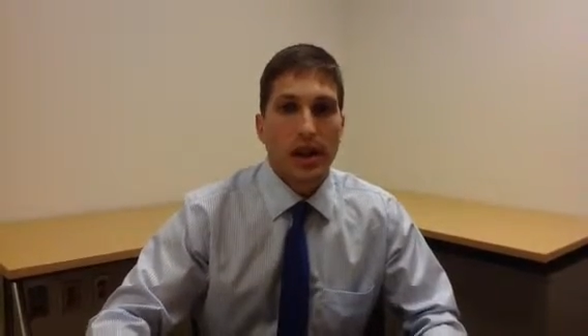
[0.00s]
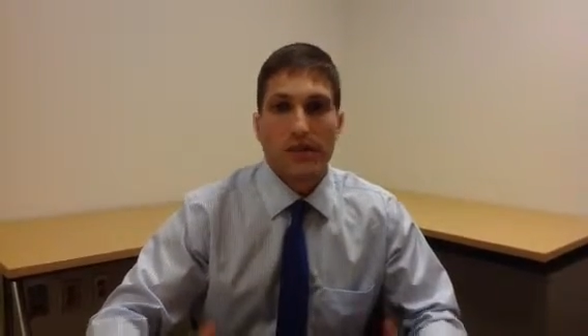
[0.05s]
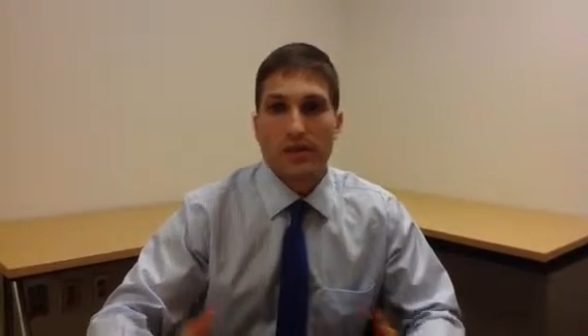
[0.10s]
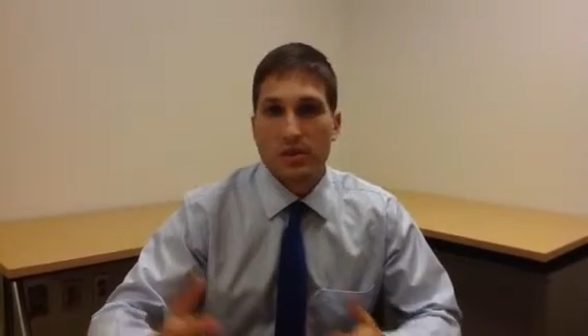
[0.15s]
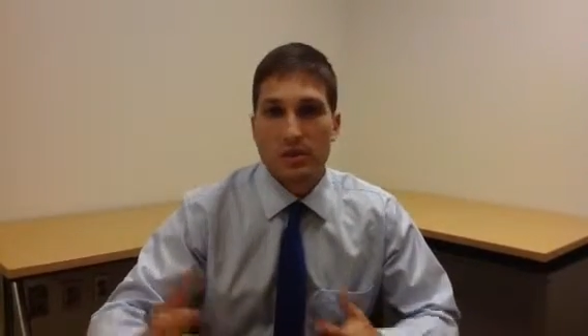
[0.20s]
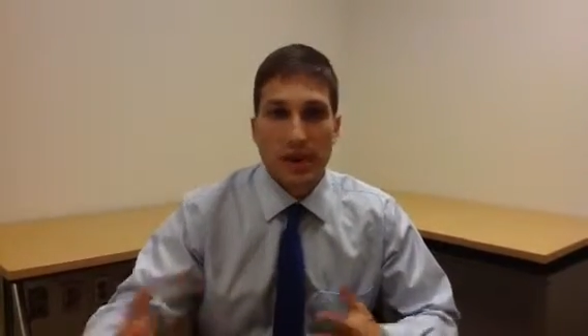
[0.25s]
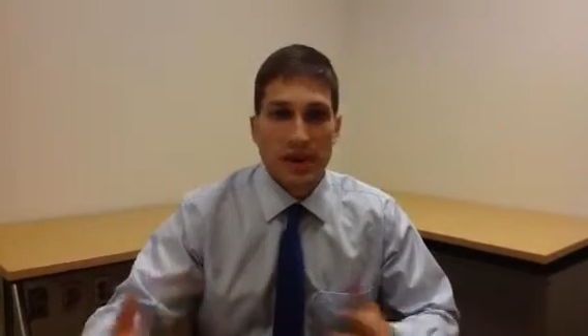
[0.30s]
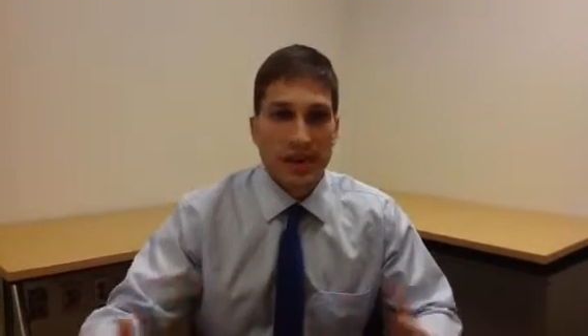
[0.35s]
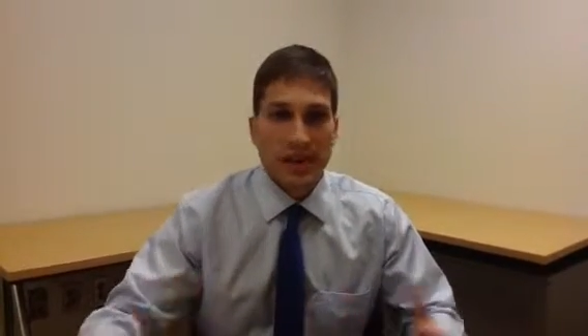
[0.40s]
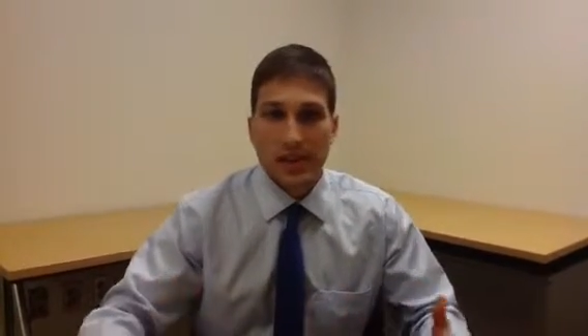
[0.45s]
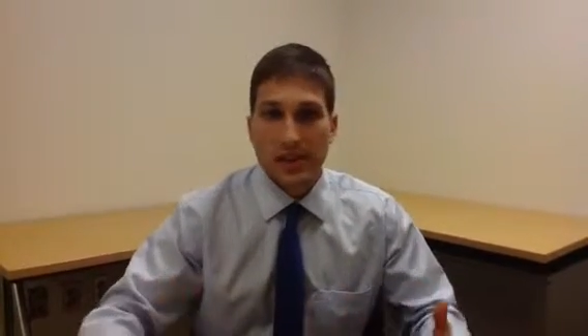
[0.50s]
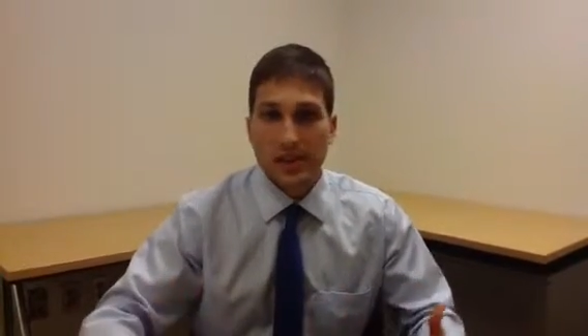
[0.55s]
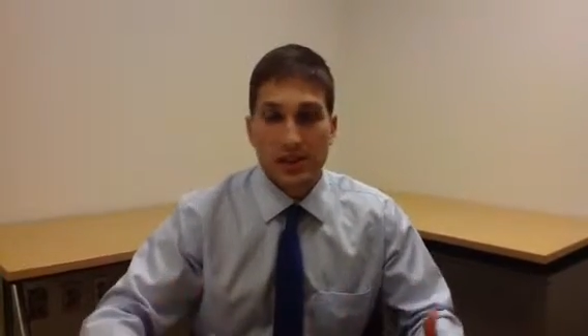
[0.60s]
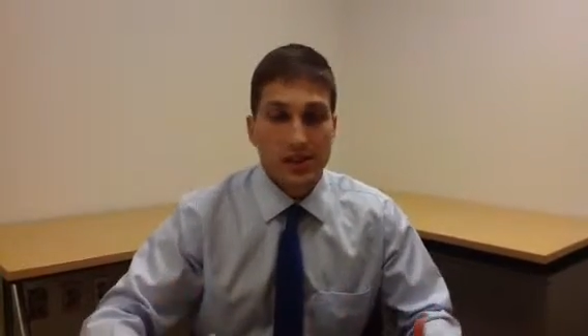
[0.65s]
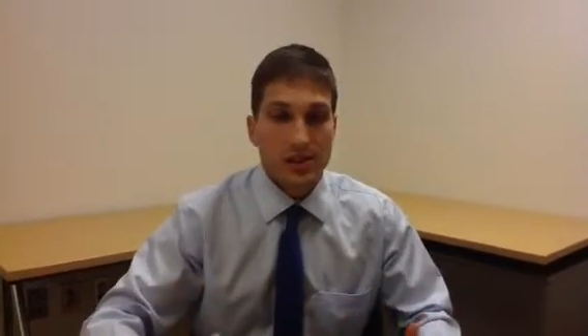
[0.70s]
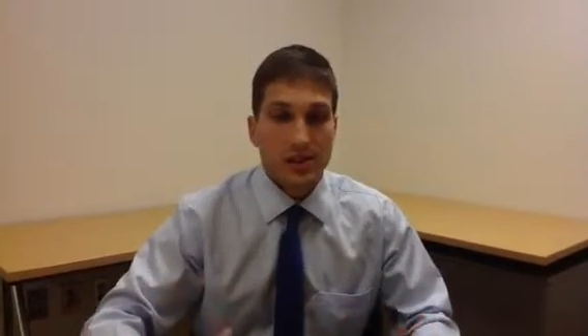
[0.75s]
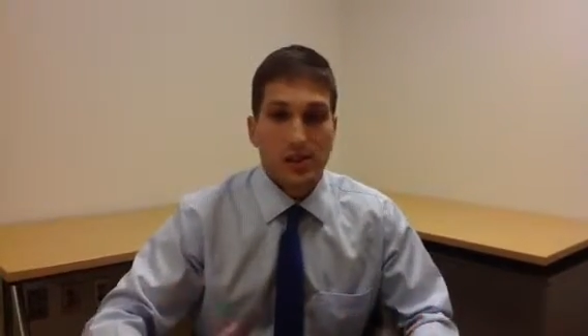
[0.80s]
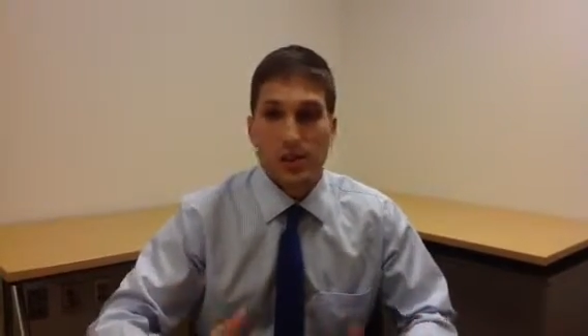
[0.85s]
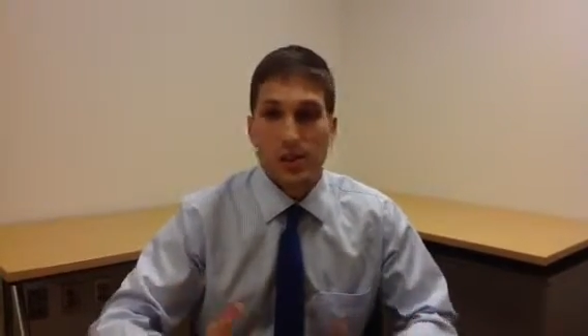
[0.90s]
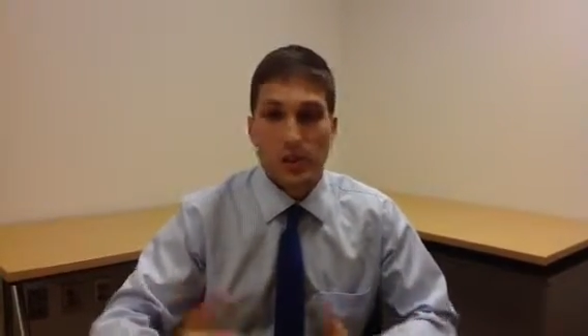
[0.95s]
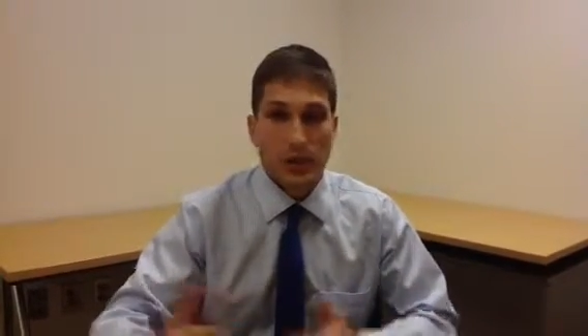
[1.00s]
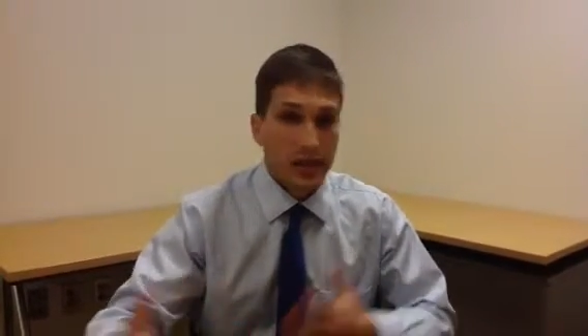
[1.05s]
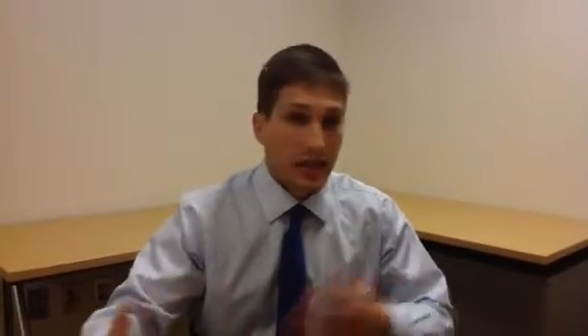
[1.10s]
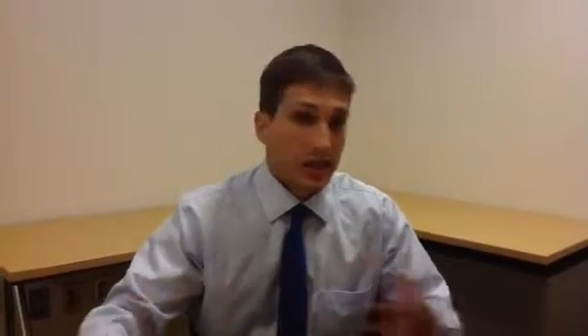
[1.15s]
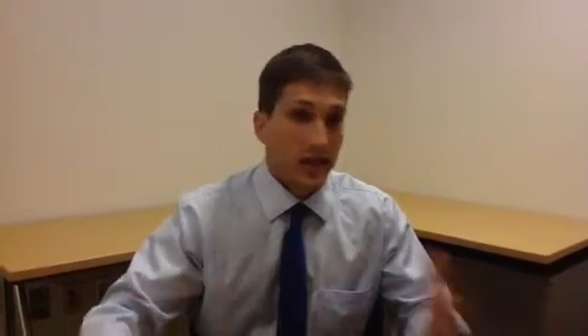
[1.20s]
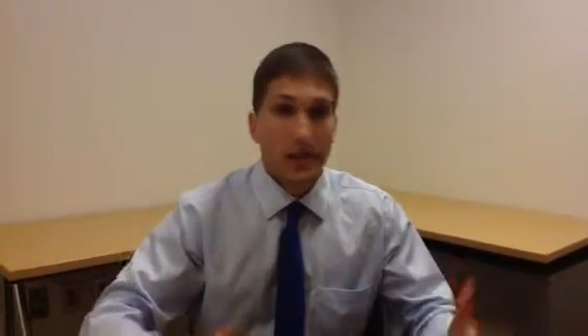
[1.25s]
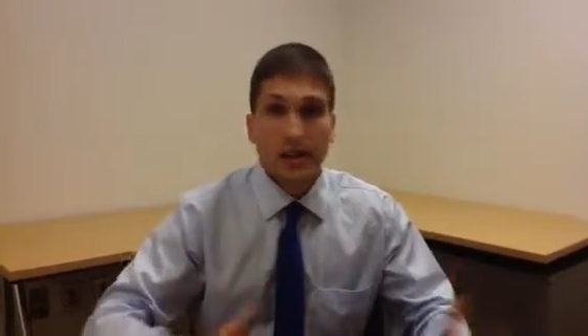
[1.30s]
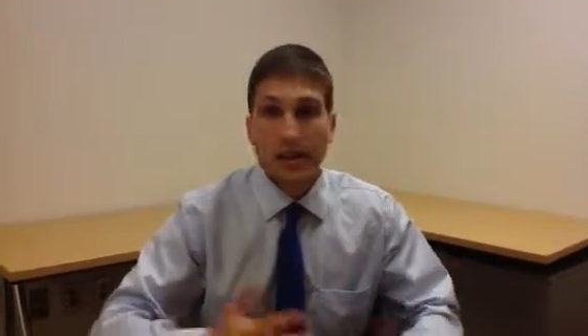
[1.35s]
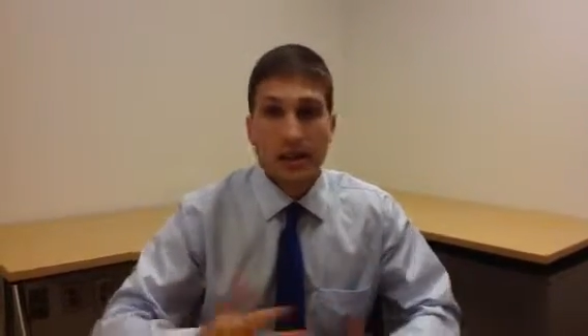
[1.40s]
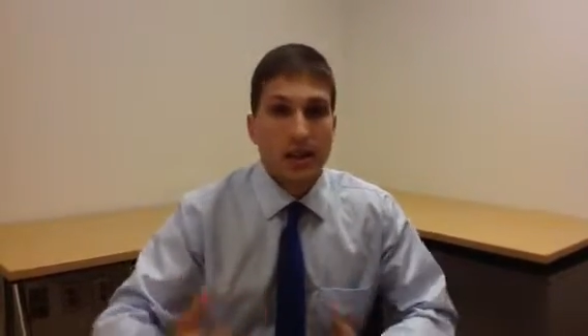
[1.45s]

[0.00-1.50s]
everybody else is doing